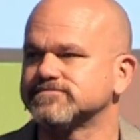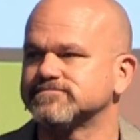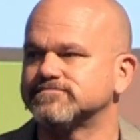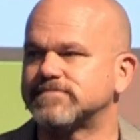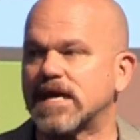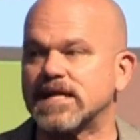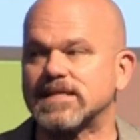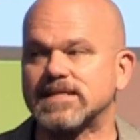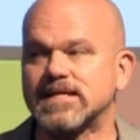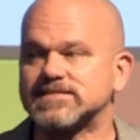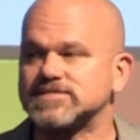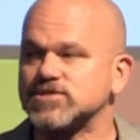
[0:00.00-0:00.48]

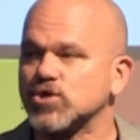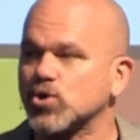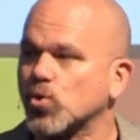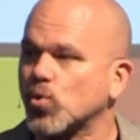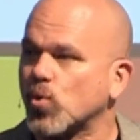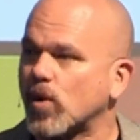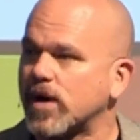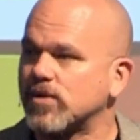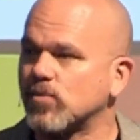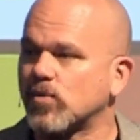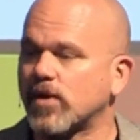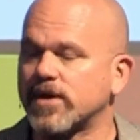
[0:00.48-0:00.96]
Man, that's a
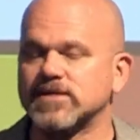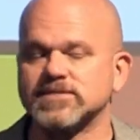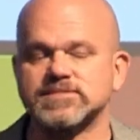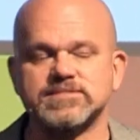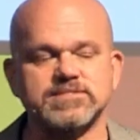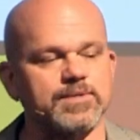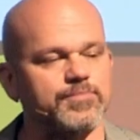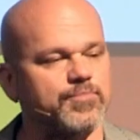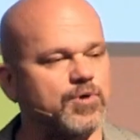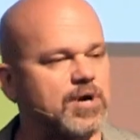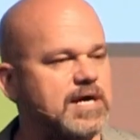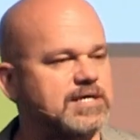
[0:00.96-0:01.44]
great way to
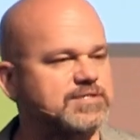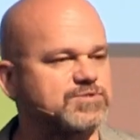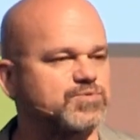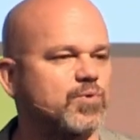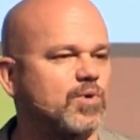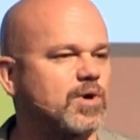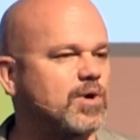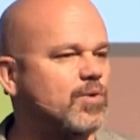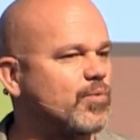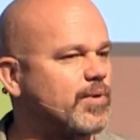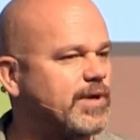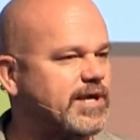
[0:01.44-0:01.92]
summarize
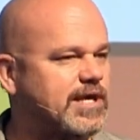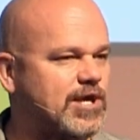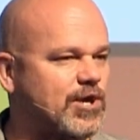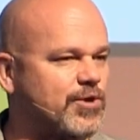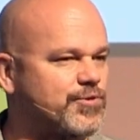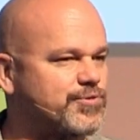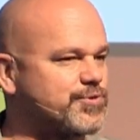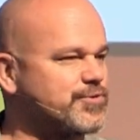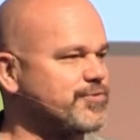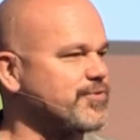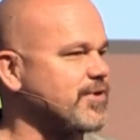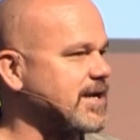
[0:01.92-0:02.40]
what we go
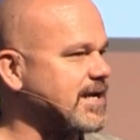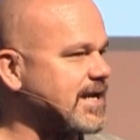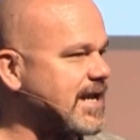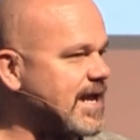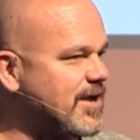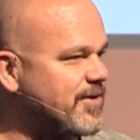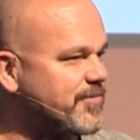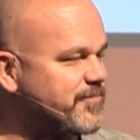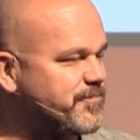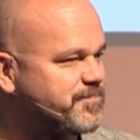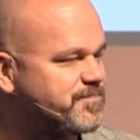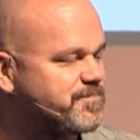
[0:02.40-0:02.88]
through right
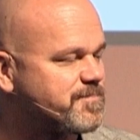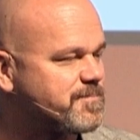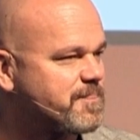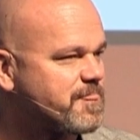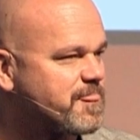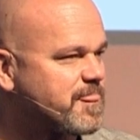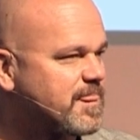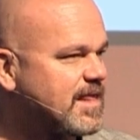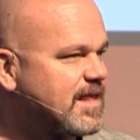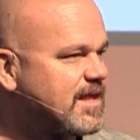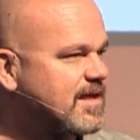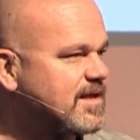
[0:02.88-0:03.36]
now.
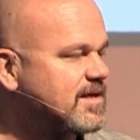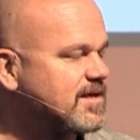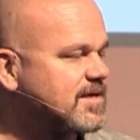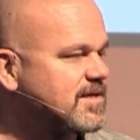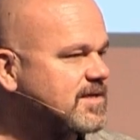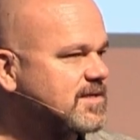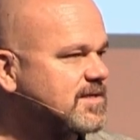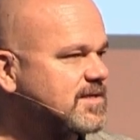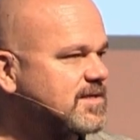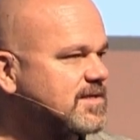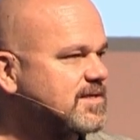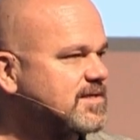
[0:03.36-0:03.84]

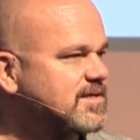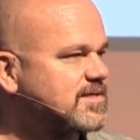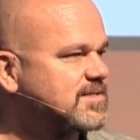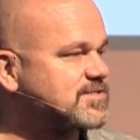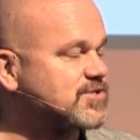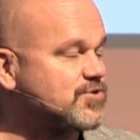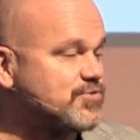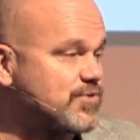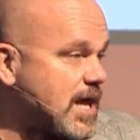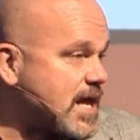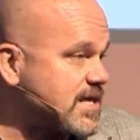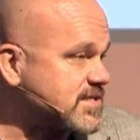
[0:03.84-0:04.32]

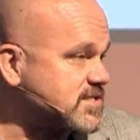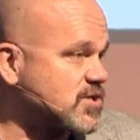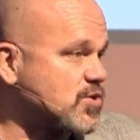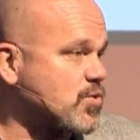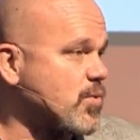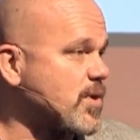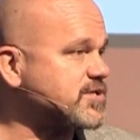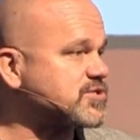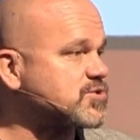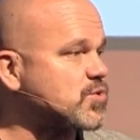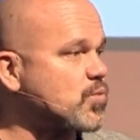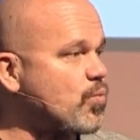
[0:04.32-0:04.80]
So you ask the
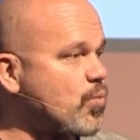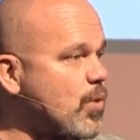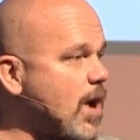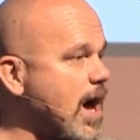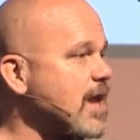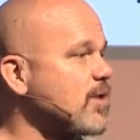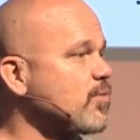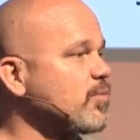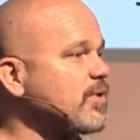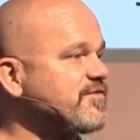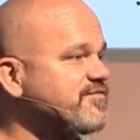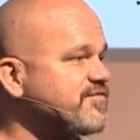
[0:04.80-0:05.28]
question,
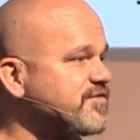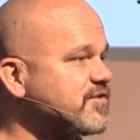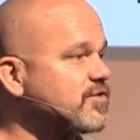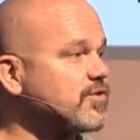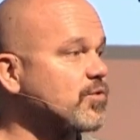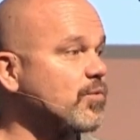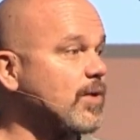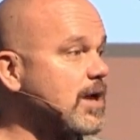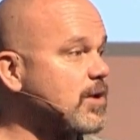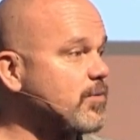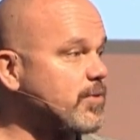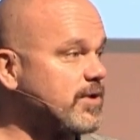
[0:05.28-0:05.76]
why do we feel
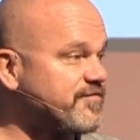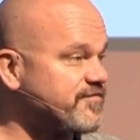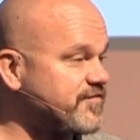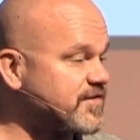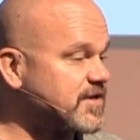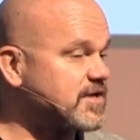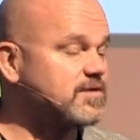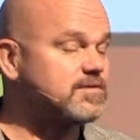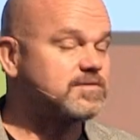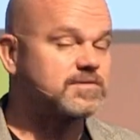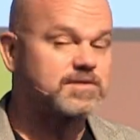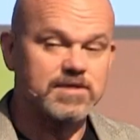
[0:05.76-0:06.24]
the way we
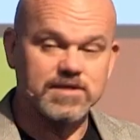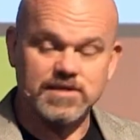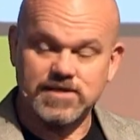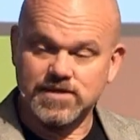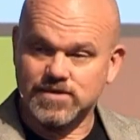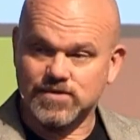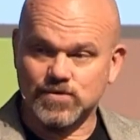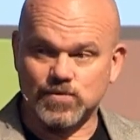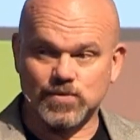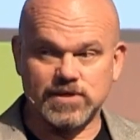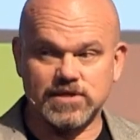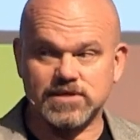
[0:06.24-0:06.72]
feel?
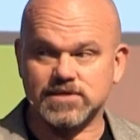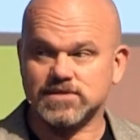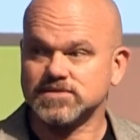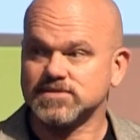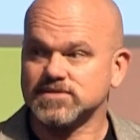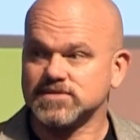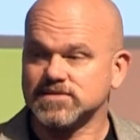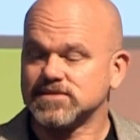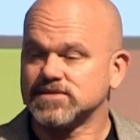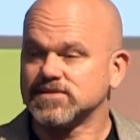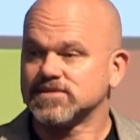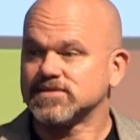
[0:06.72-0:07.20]
Well,
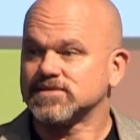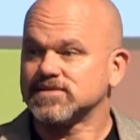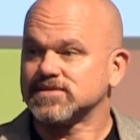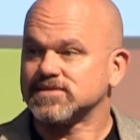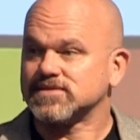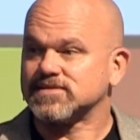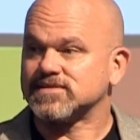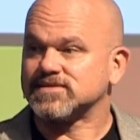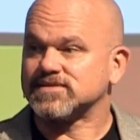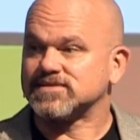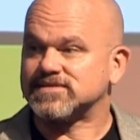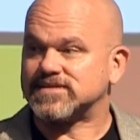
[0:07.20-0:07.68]

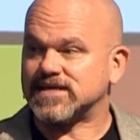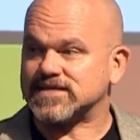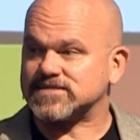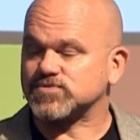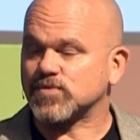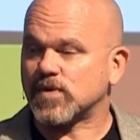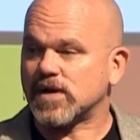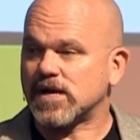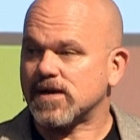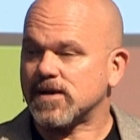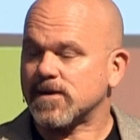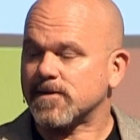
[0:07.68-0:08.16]
that's
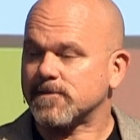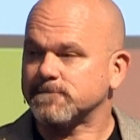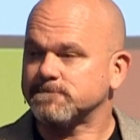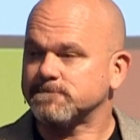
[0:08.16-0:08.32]
why.